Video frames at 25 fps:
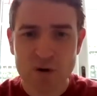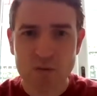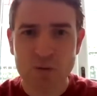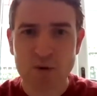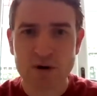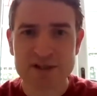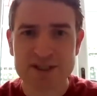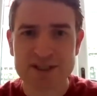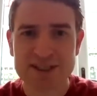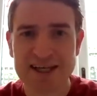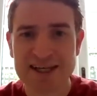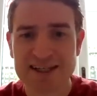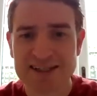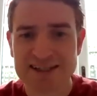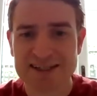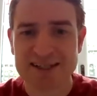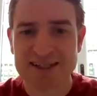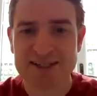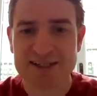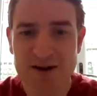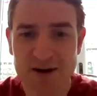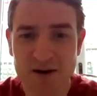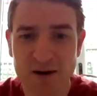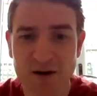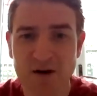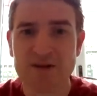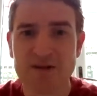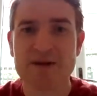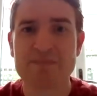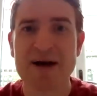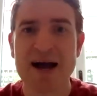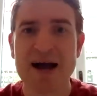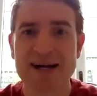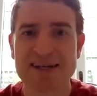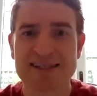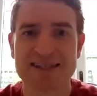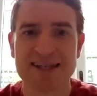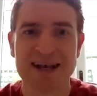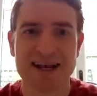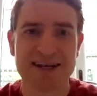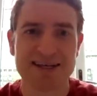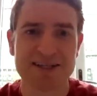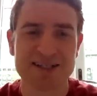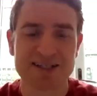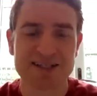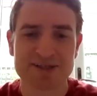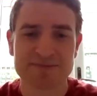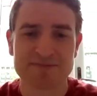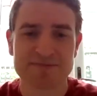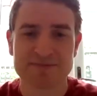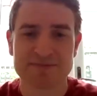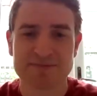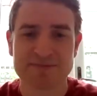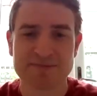What sits on the backstage?